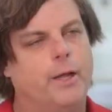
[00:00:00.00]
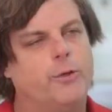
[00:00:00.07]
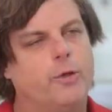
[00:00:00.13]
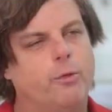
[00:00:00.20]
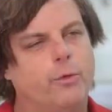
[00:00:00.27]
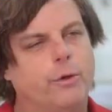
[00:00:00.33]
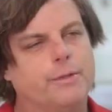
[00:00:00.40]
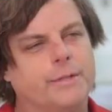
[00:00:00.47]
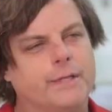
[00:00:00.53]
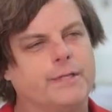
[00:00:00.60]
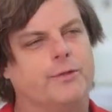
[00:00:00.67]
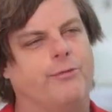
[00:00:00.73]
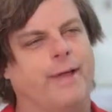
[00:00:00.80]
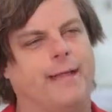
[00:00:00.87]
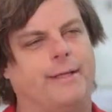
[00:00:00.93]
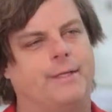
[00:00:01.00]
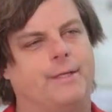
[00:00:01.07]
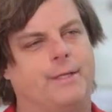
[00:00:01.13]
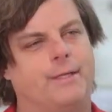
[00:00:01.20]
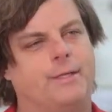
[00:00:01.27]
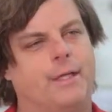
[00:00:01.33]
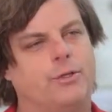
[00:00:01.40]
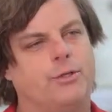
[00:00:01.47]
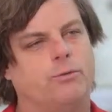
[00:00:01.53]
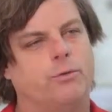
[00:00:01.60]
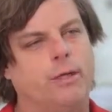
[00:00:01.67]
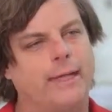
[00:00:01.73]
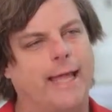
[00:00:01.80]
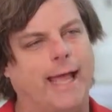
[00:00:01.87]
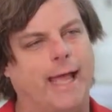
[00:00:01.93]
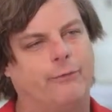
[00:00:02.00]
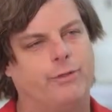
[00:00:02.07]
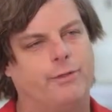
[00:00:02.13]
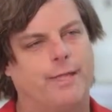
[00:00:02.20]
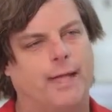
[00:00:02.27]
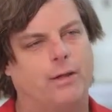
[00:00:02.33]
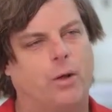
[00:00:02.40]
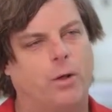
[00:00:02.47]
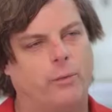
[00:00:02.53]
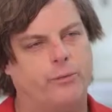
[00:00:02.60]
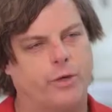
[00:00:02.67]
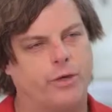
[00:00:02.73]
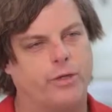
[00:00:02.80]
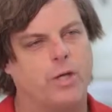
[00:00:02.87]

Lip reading: The real disadvantage is that you really have to take all of your